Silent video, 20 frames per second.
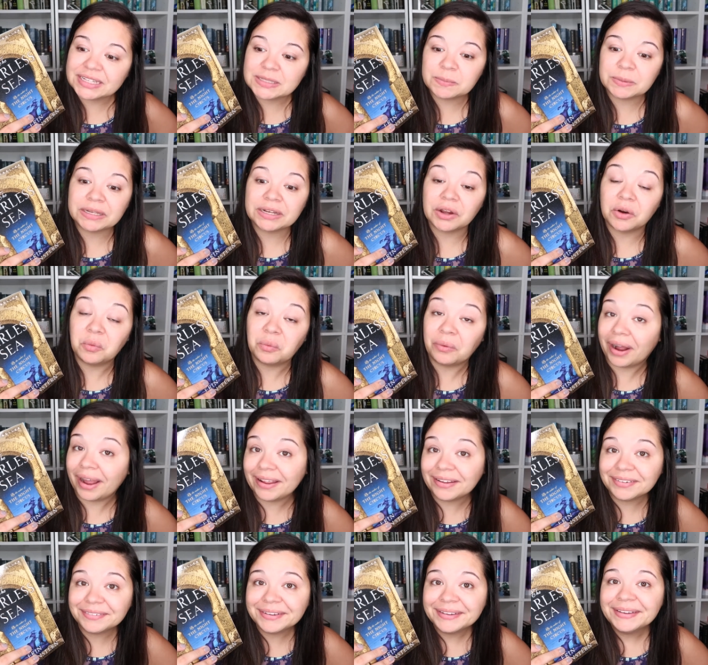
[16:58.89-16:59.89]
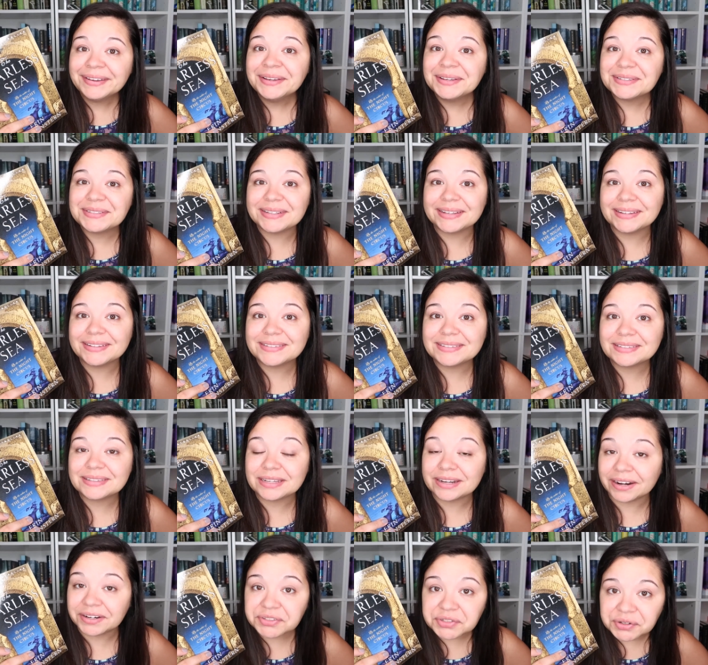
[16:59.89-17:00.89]
It's been a while since
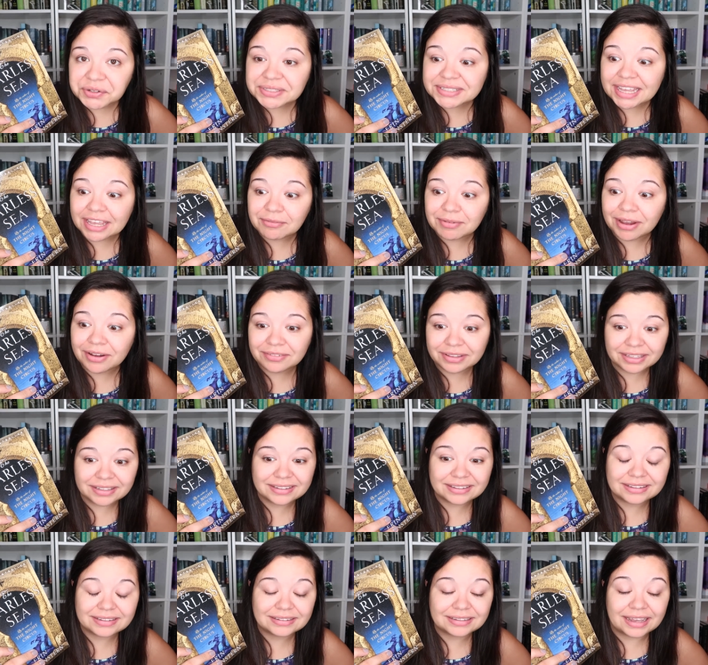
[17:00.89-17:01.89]
The Night Circus came out, like,